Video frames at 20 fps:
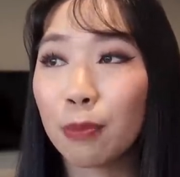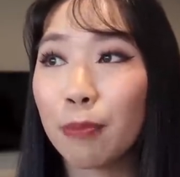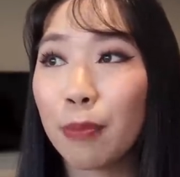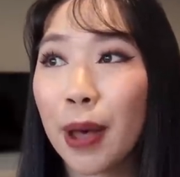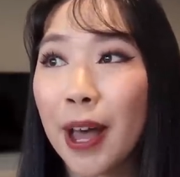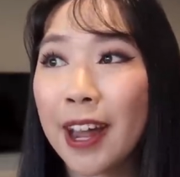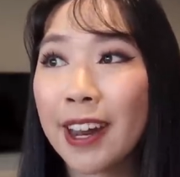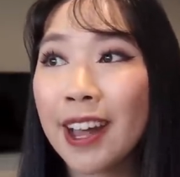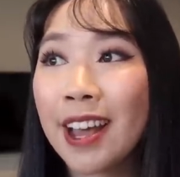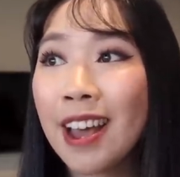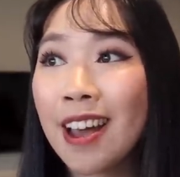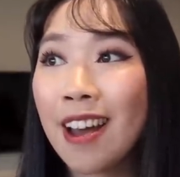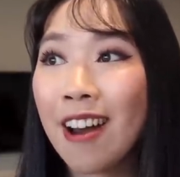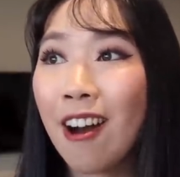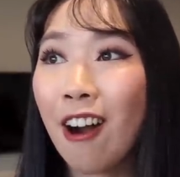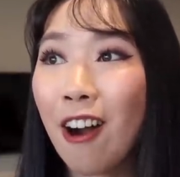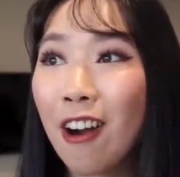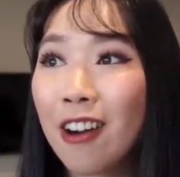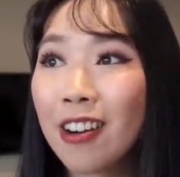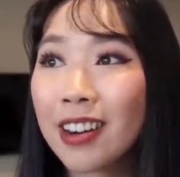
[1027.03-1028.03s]
But
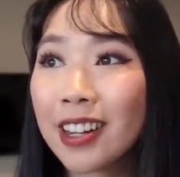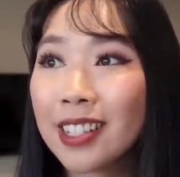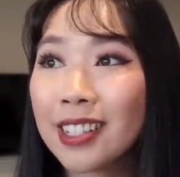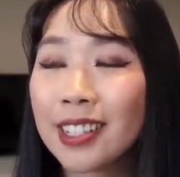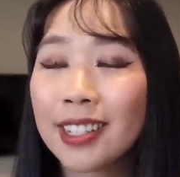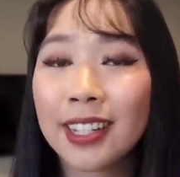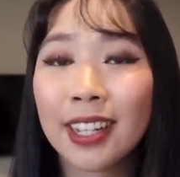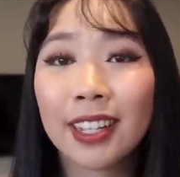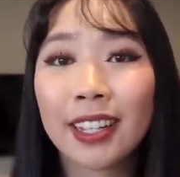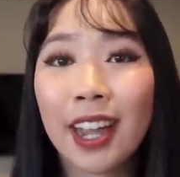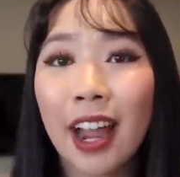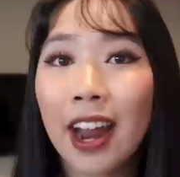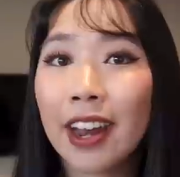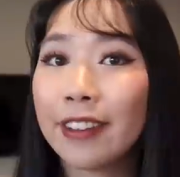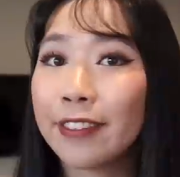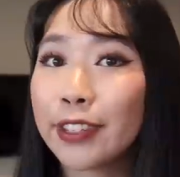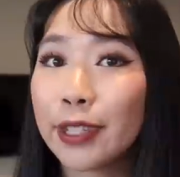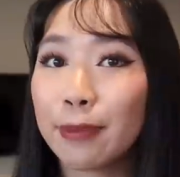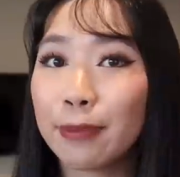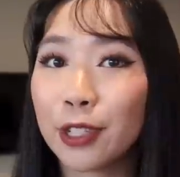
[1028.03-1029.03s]
art is still
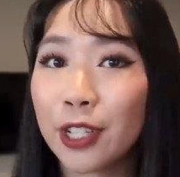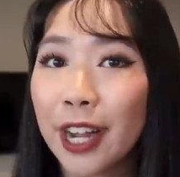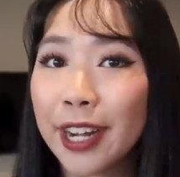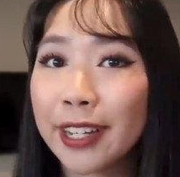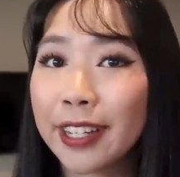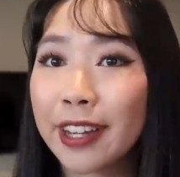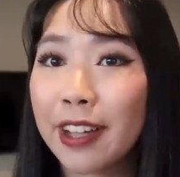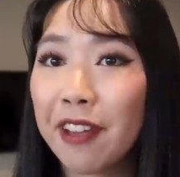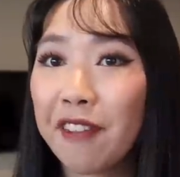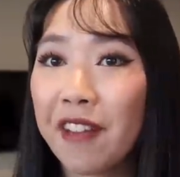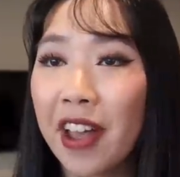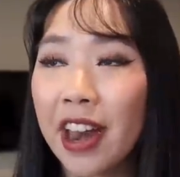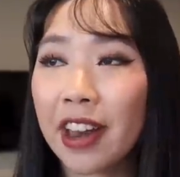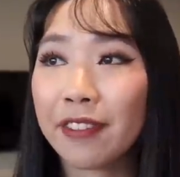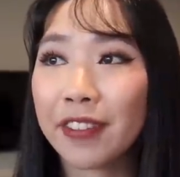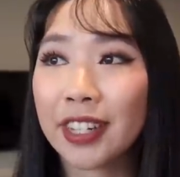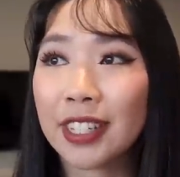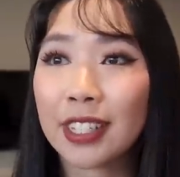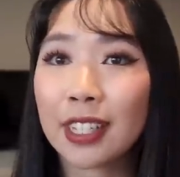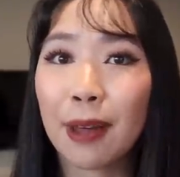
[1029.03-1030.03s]
kind of subjective, and
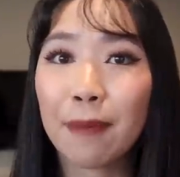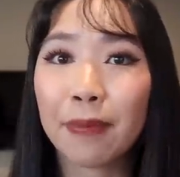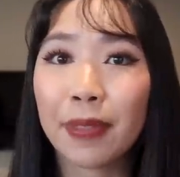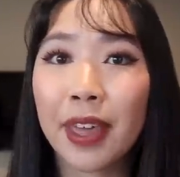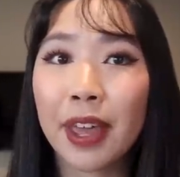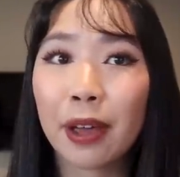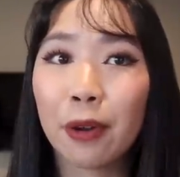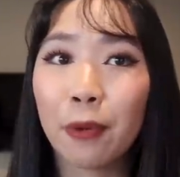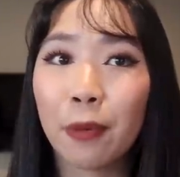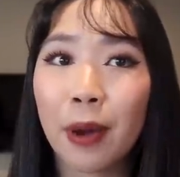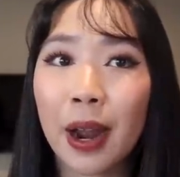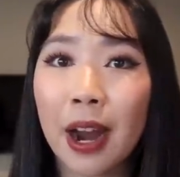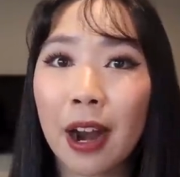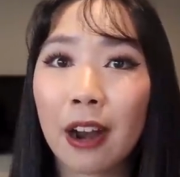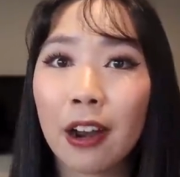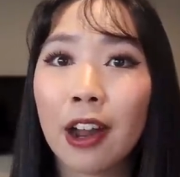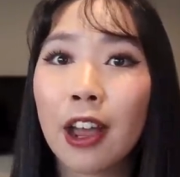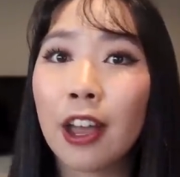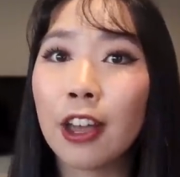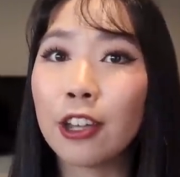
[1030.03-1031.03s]
if it's something
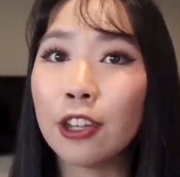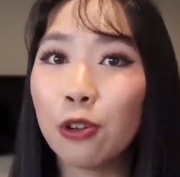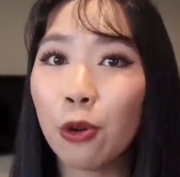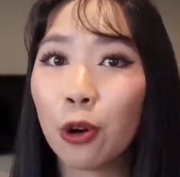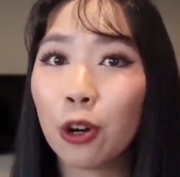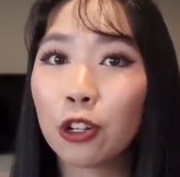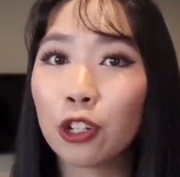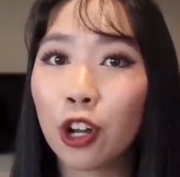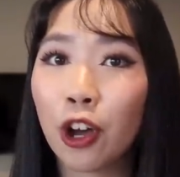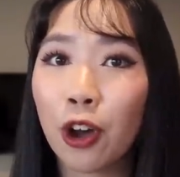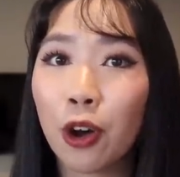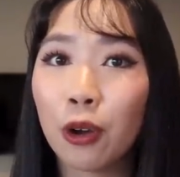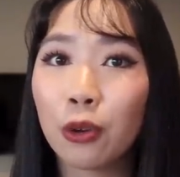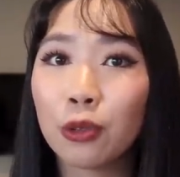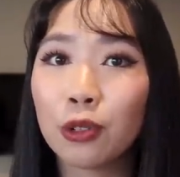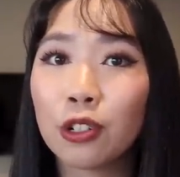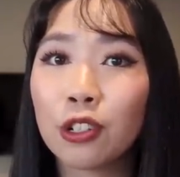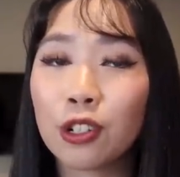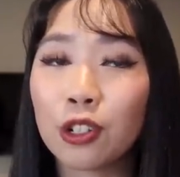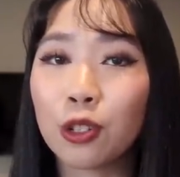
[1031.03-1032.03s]
where your
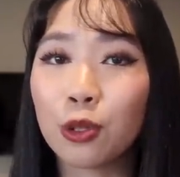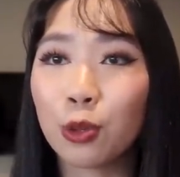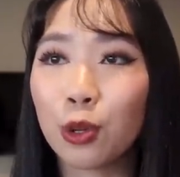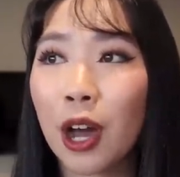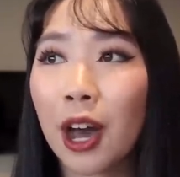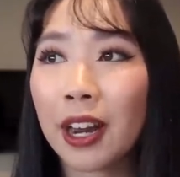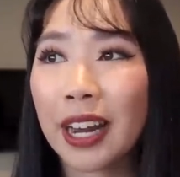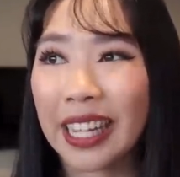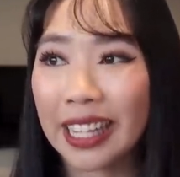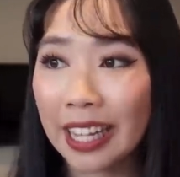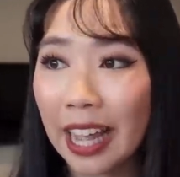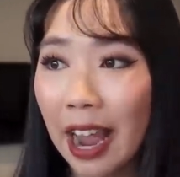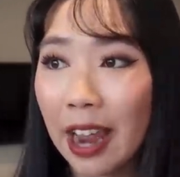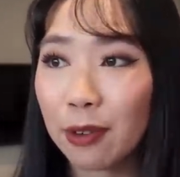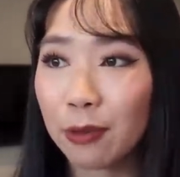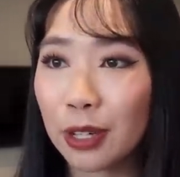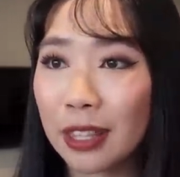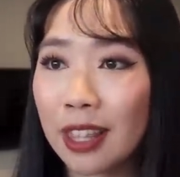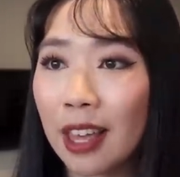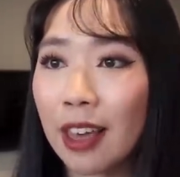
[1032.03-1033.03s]
tones do not
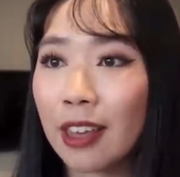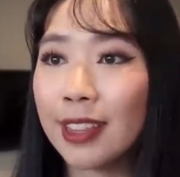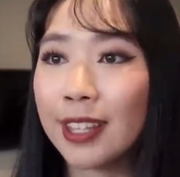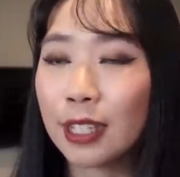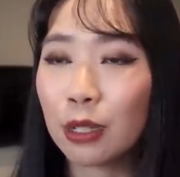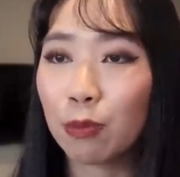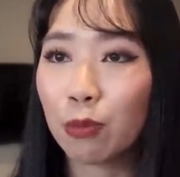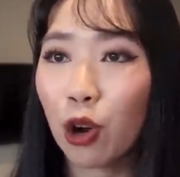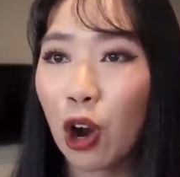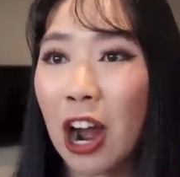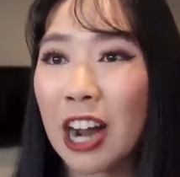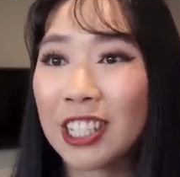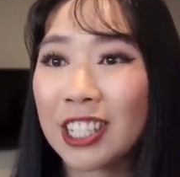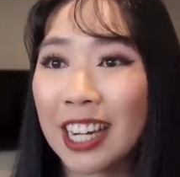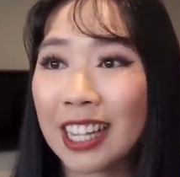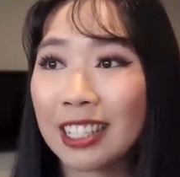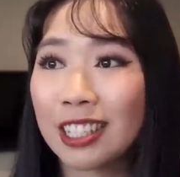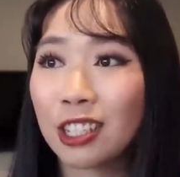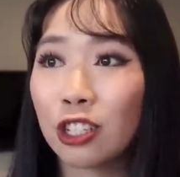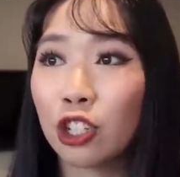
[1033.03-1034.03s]
align with this
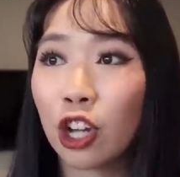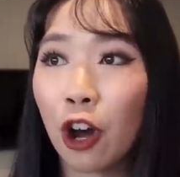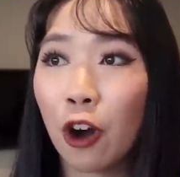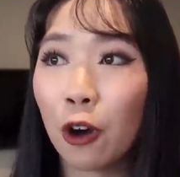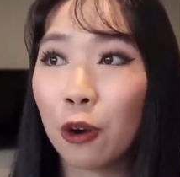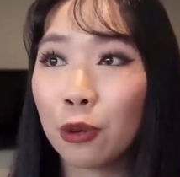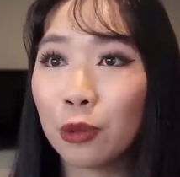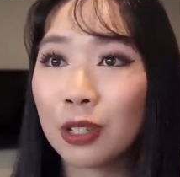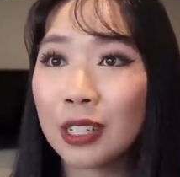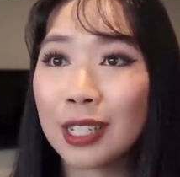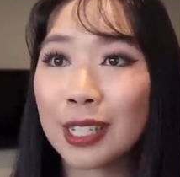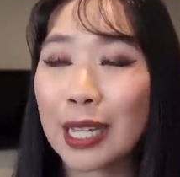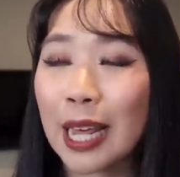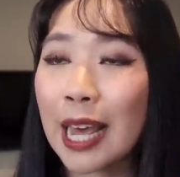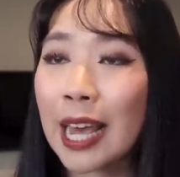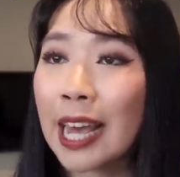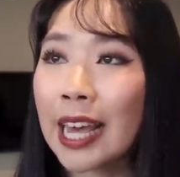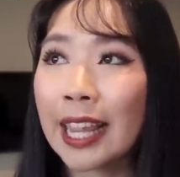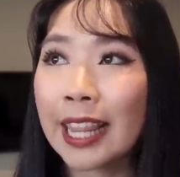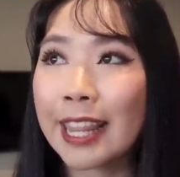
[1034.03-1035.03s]
project's tones,
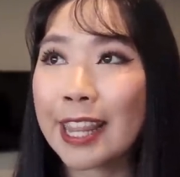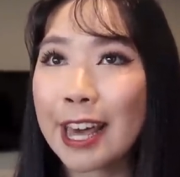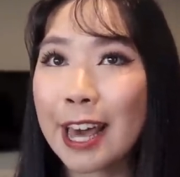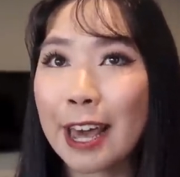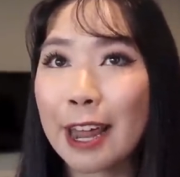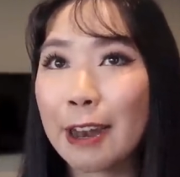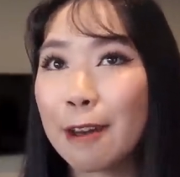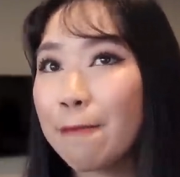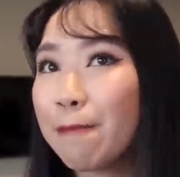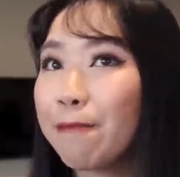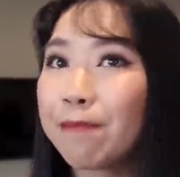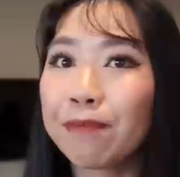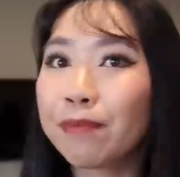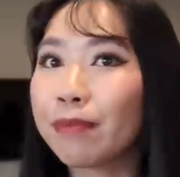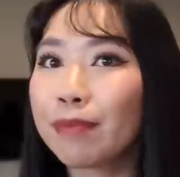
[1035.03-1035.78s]
then